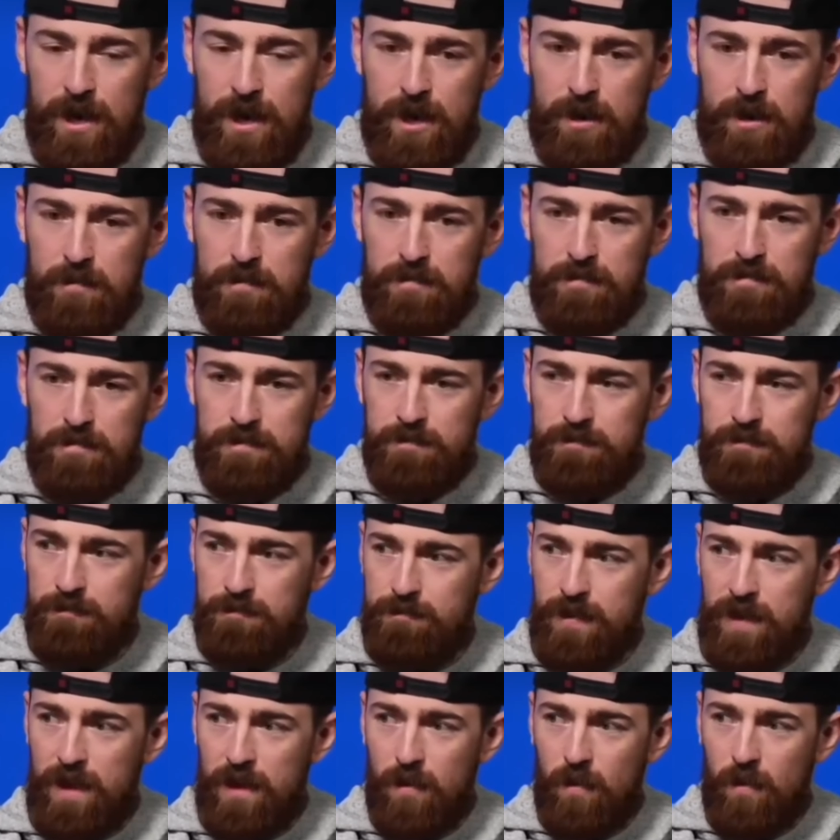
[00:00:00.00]

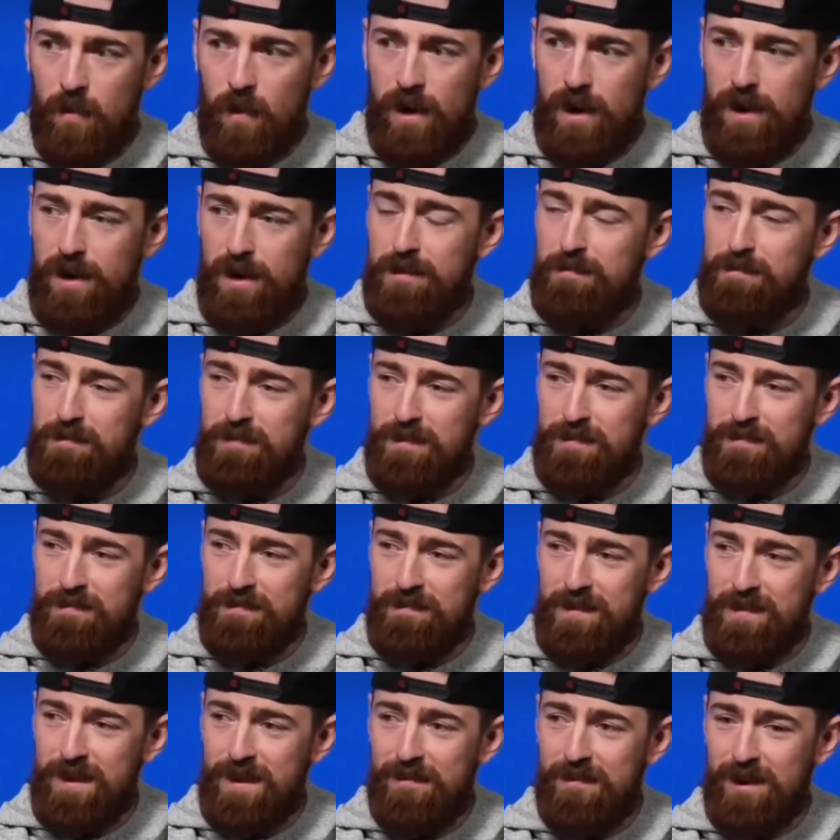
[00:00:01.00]
Why?
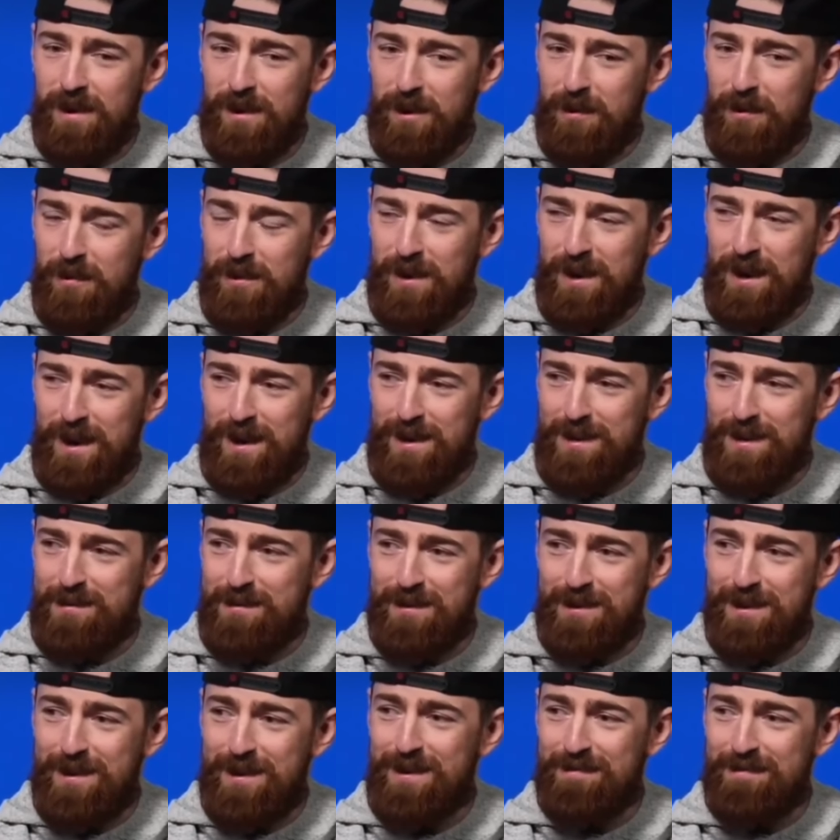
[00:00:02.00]
If I know the
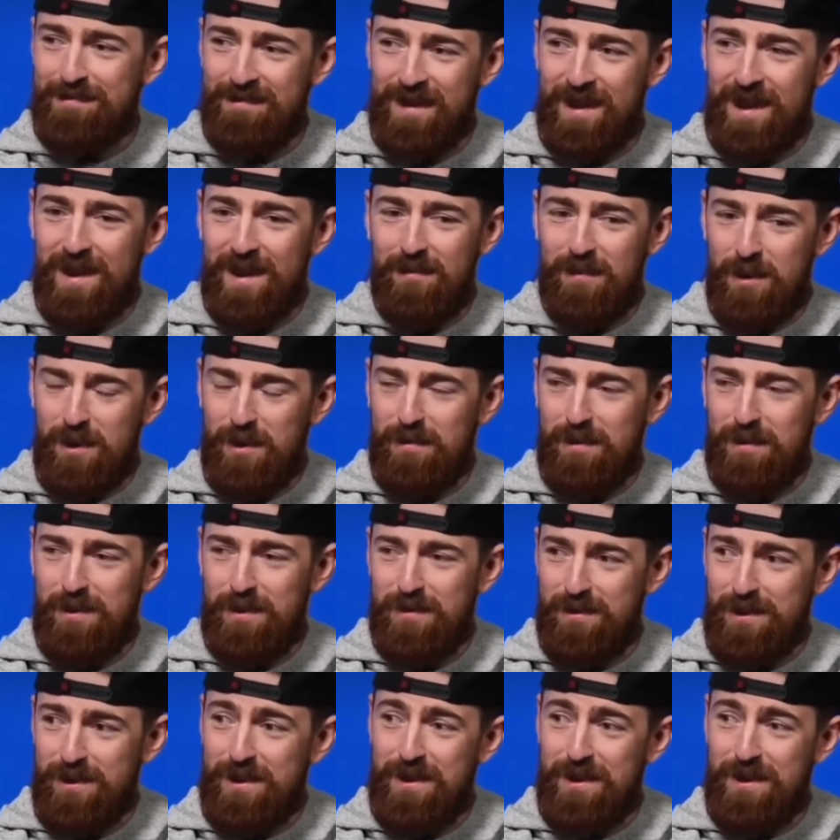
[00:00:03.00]
answer, I probably